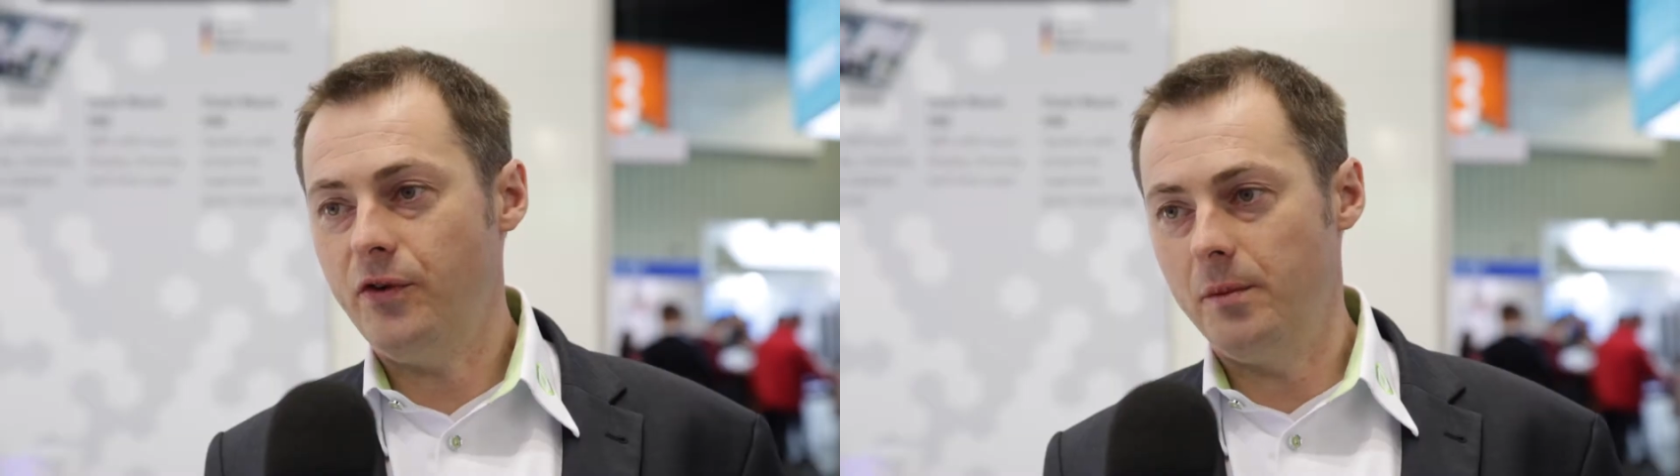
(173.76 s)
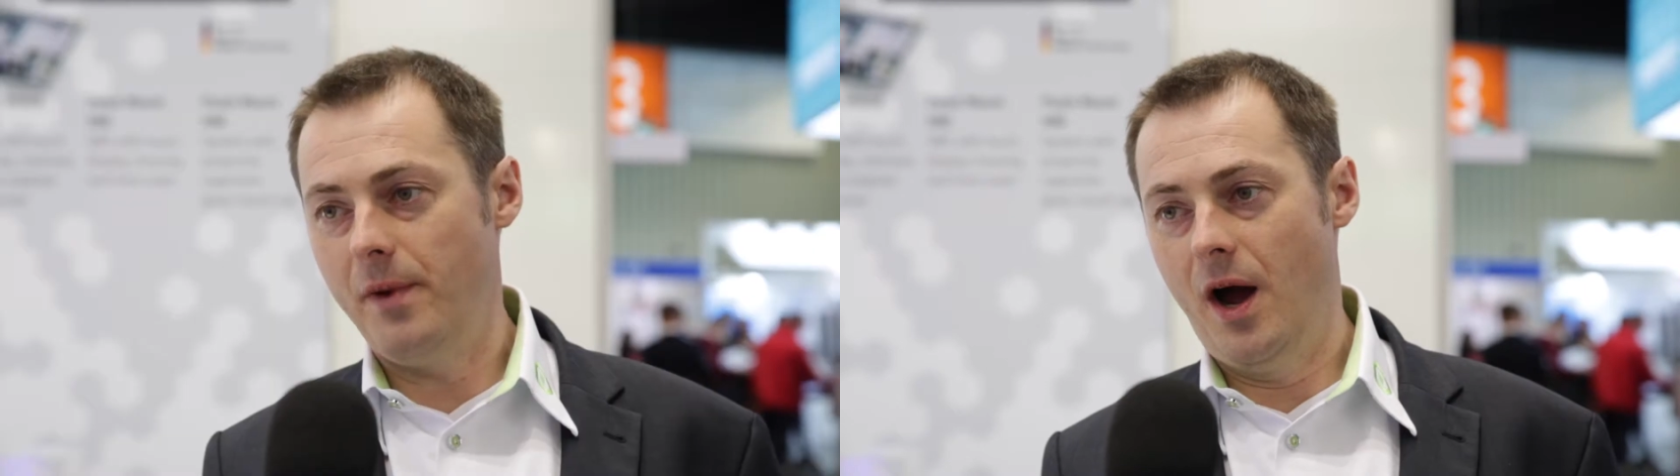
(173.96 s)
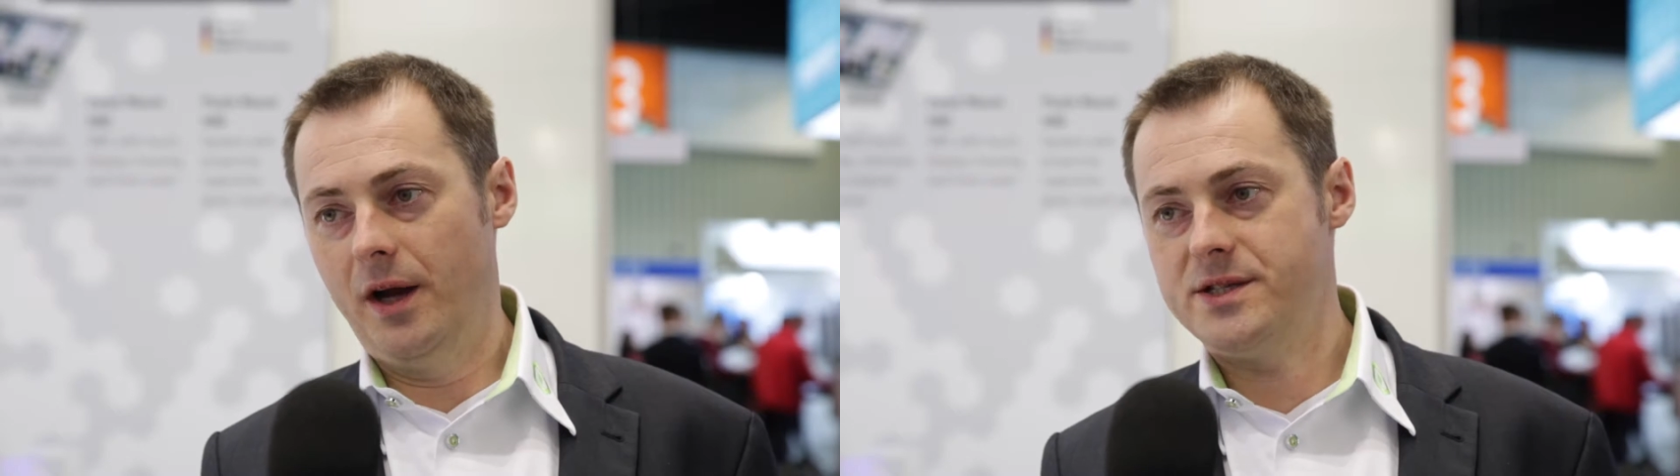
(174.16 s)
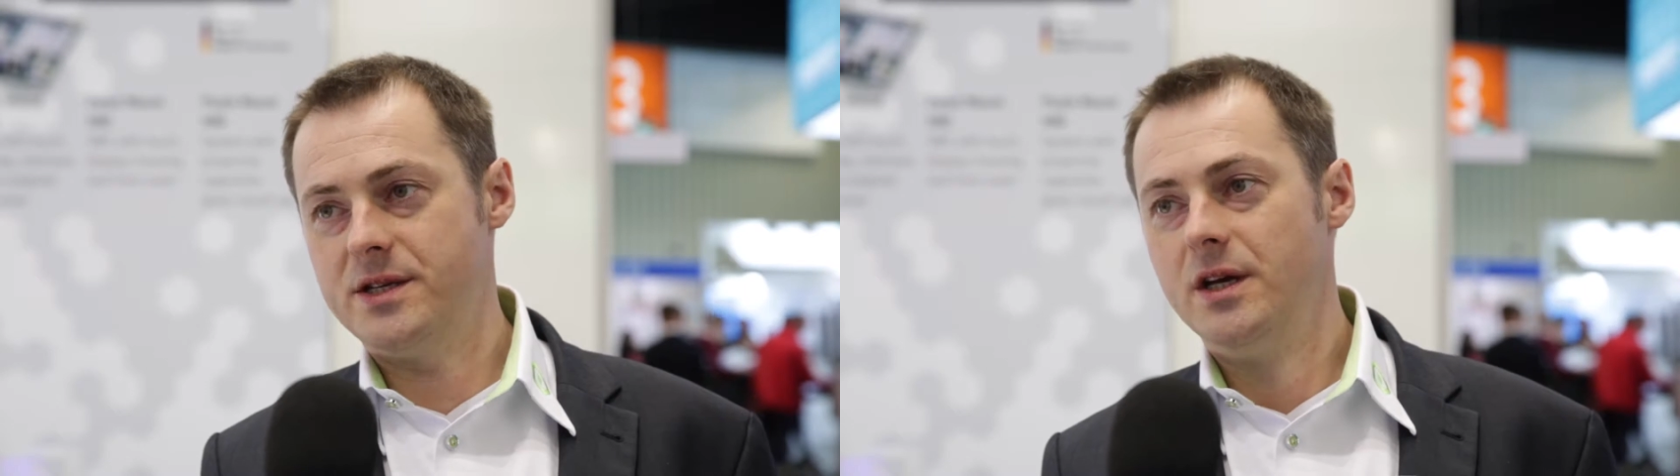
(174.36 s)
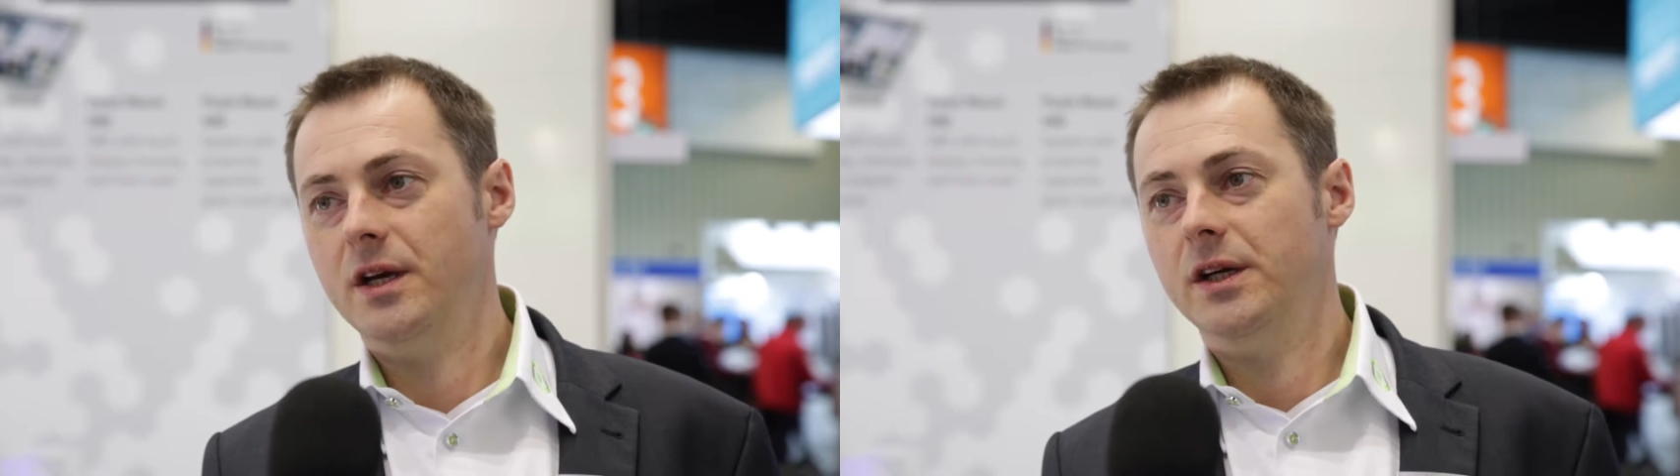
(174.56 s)

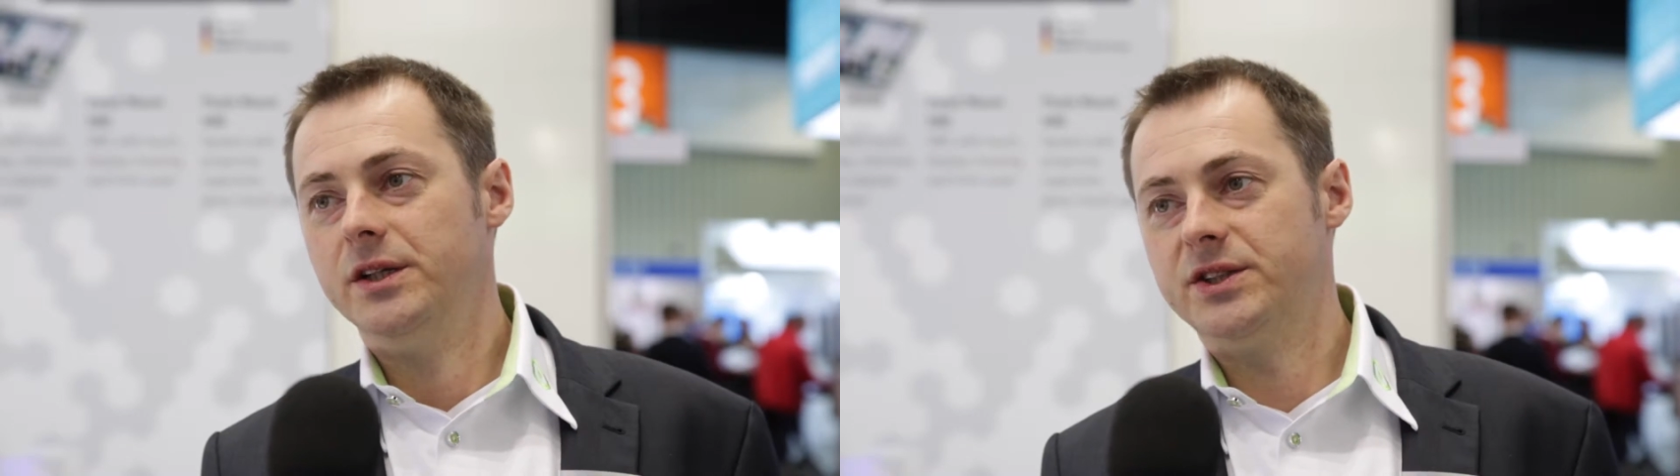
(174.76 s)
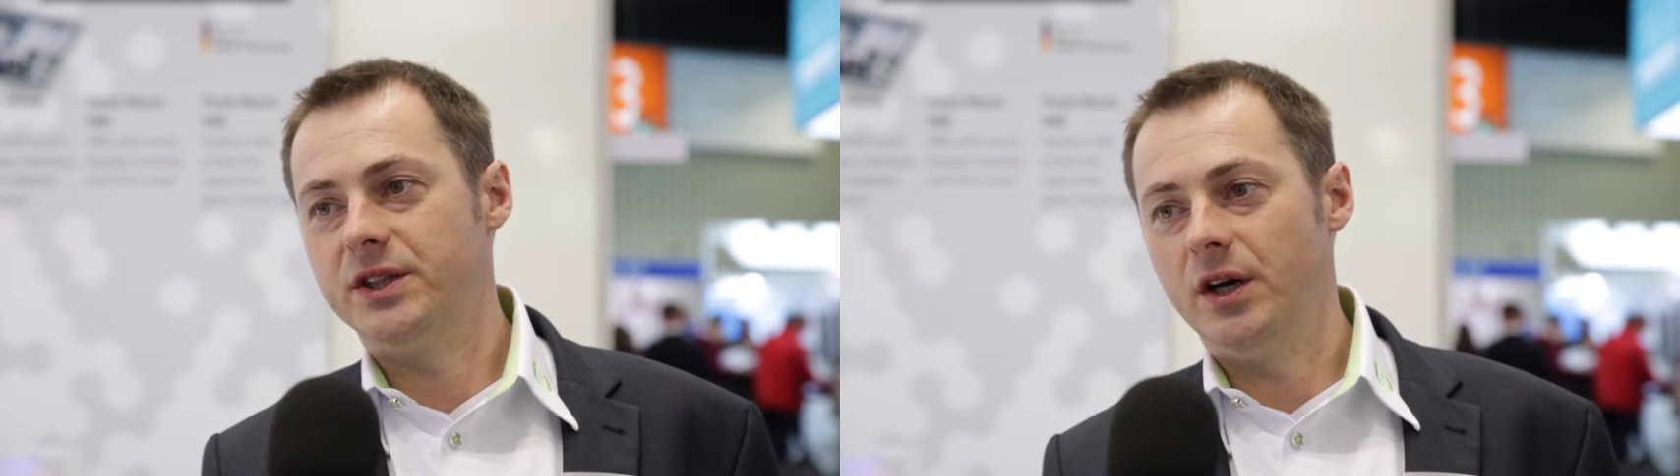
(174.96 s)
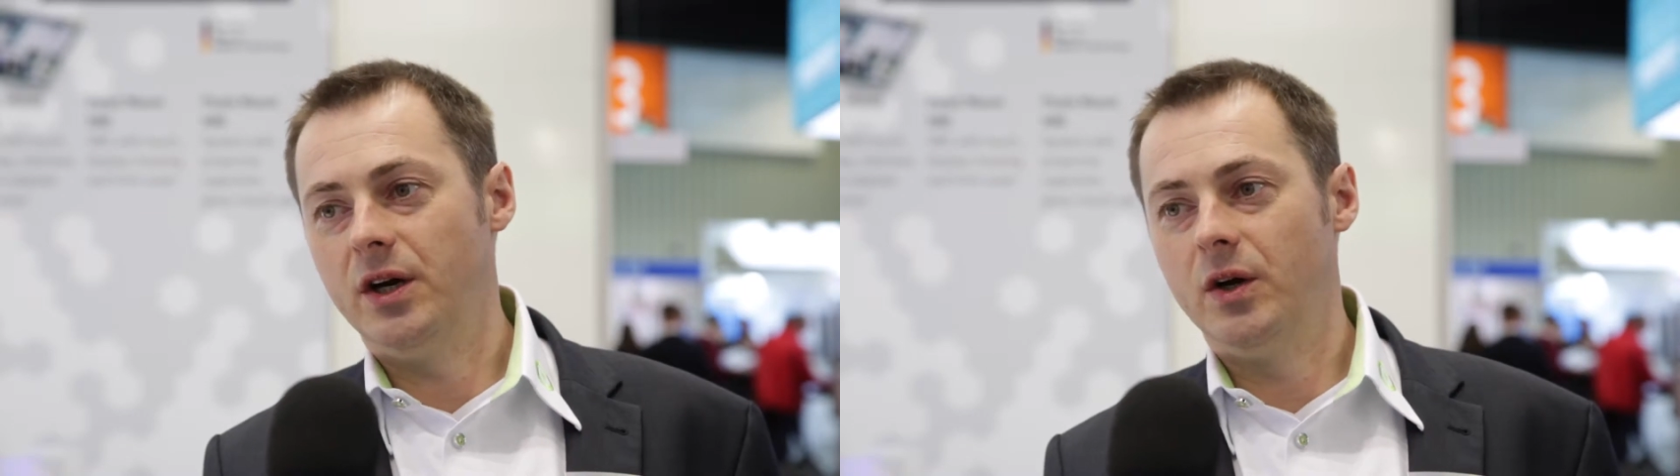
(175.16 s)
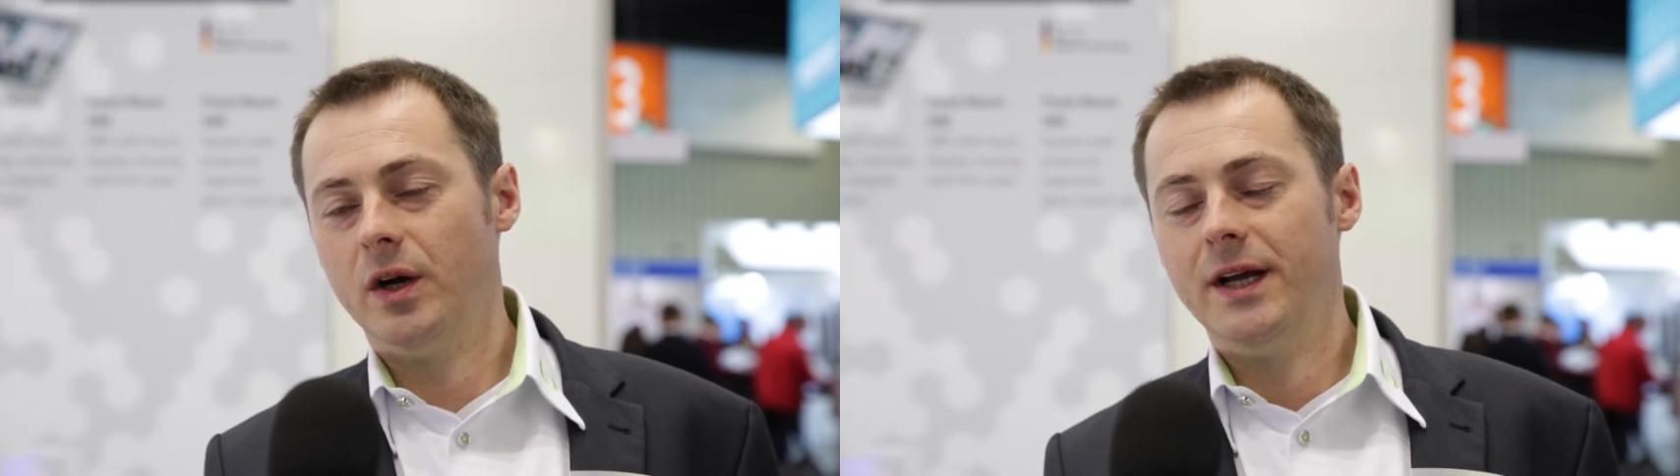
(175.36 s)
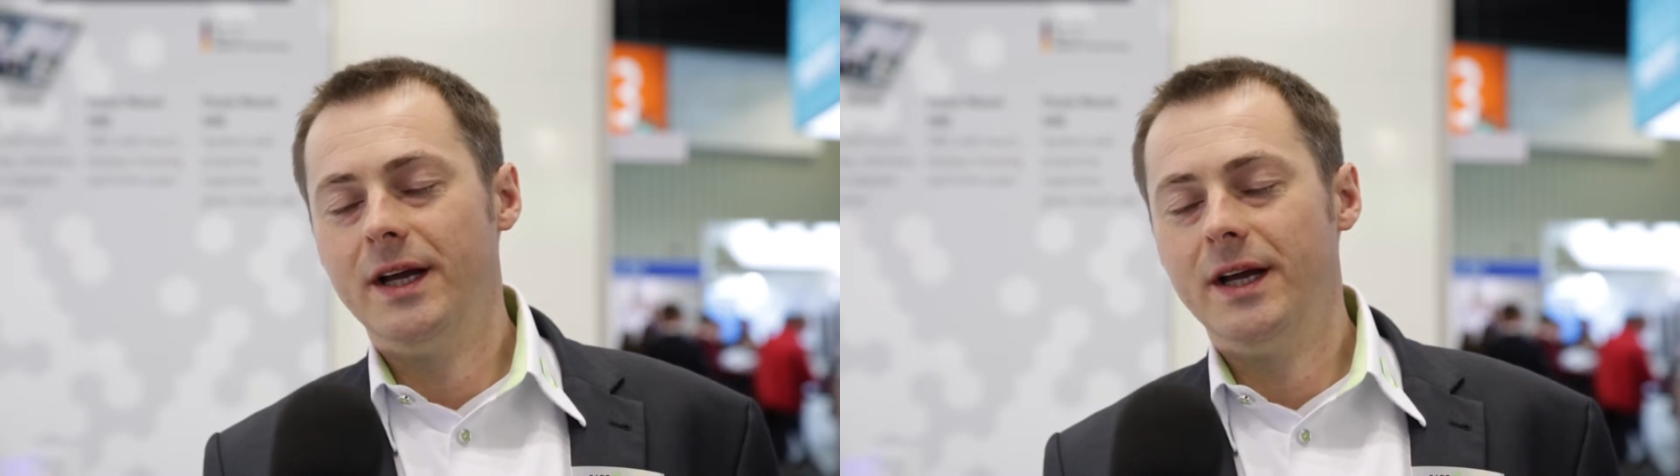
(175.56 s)
formats. So